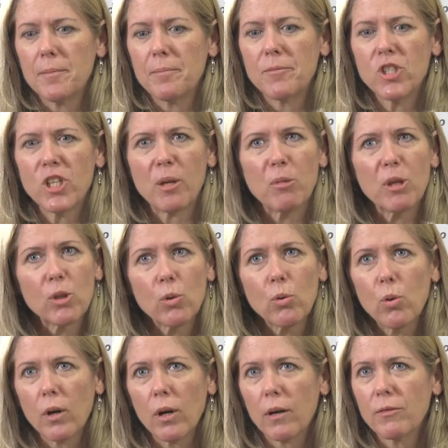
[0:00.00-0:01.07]
Jamie
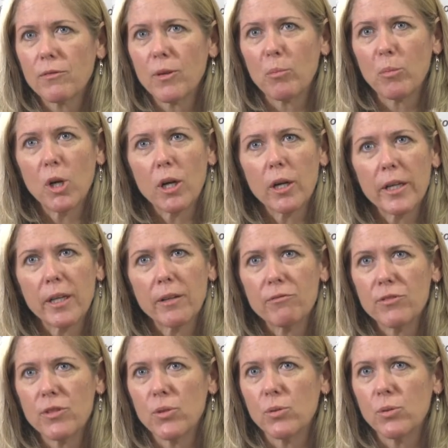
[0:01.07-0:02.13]
Lohr from Guardian
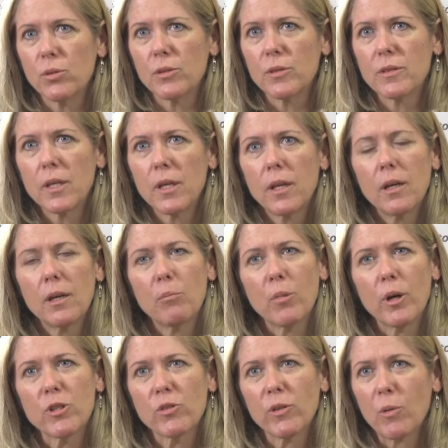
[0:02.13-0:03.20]
Fuels,
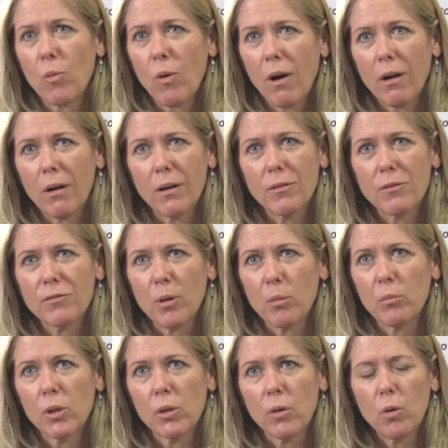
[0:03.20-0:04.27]
Marjorie Wong
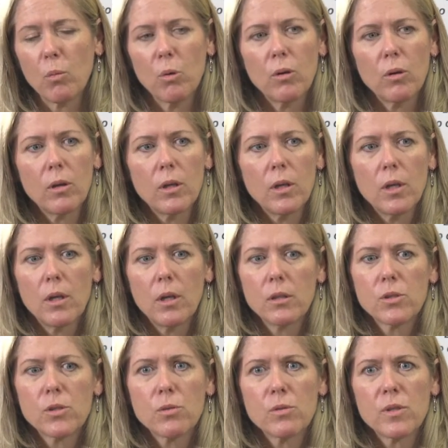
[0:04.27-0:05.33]
from Global,
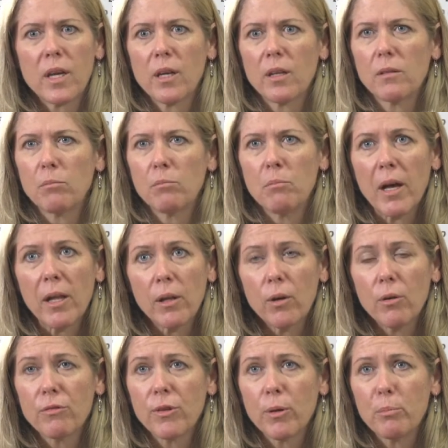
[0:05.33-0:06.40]
Suzanne
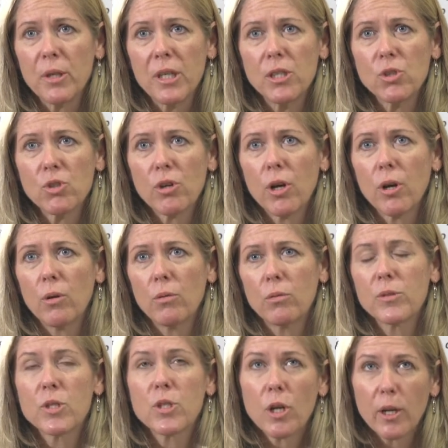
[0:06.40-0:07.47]
Mello from Petro,
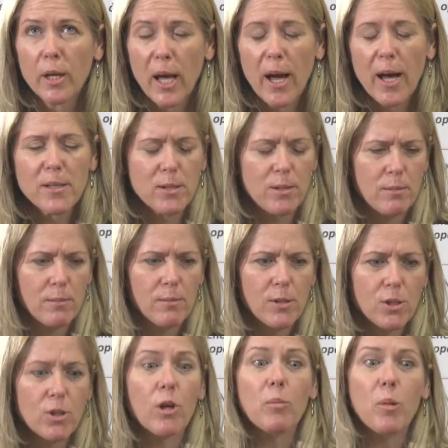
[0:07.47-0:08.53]

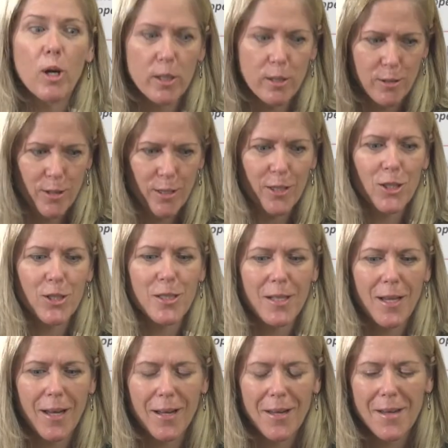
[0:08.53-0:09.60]
Star Partners, I should
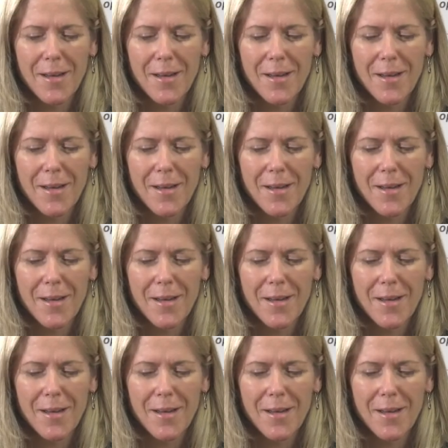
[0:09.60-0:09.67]
say.